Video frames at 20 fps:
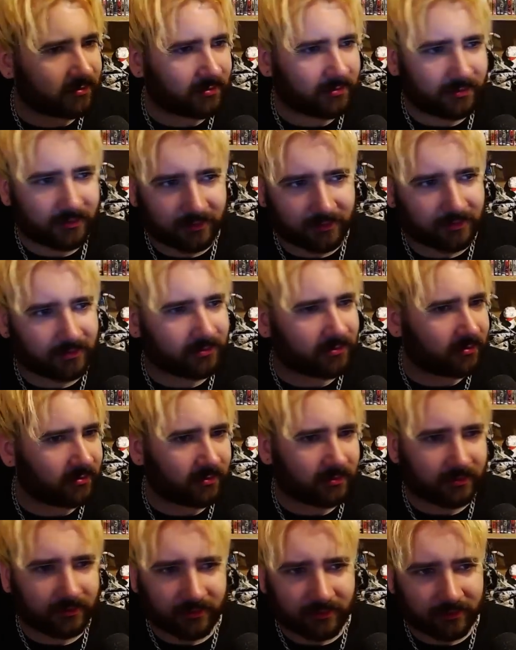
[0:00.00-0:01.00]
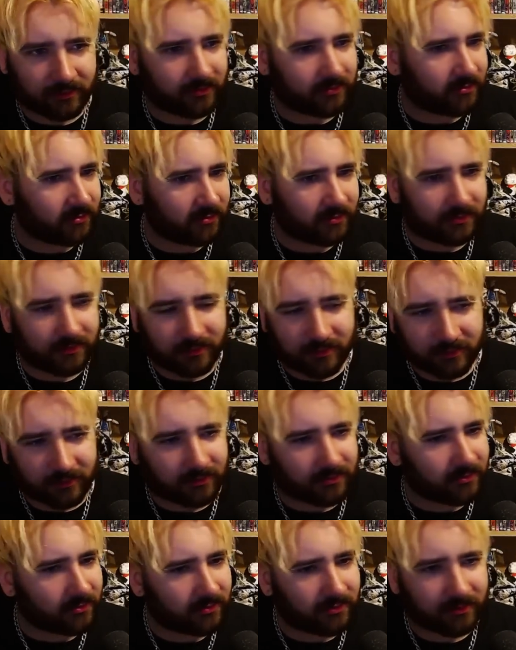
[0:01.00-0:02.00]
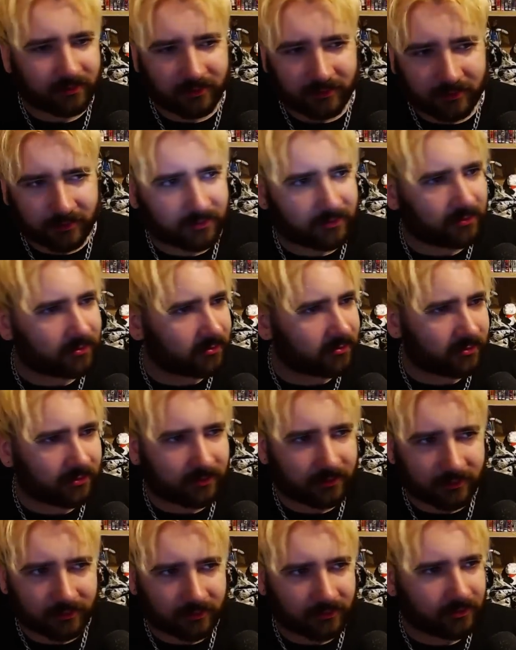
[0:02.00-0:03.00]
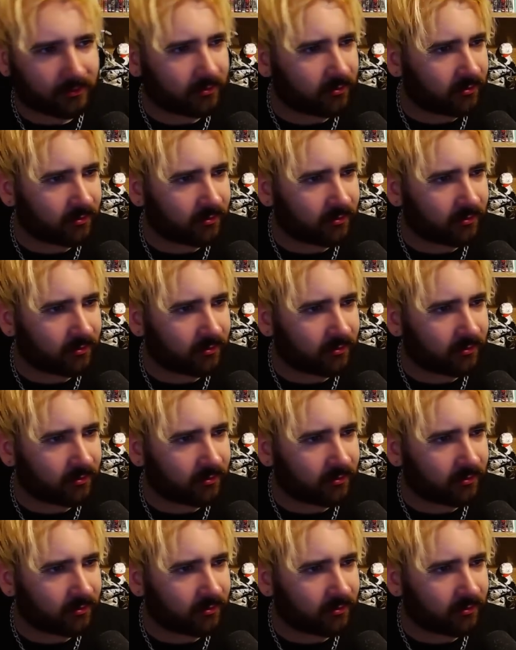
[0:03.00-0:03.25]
a dongle sometimes. It makes me wonder how I even know my number.